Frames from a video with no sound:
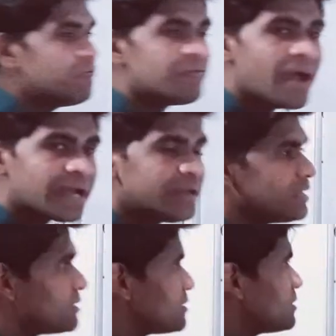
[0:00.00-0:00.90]

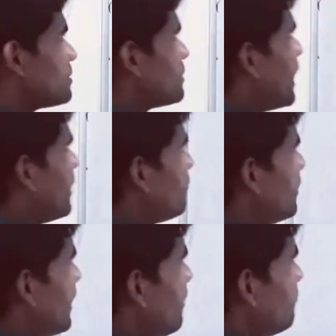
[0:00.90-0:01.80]
factors, that we
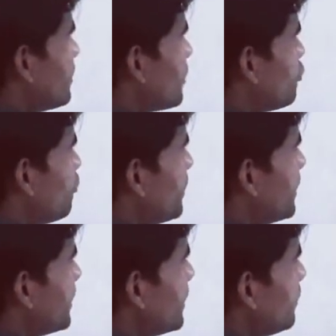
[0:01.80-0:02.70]
have the
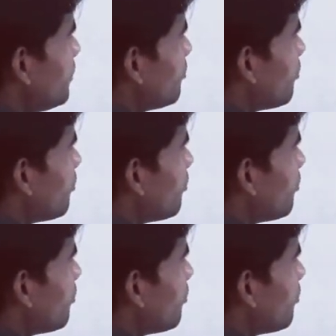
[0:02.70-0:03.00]
humidity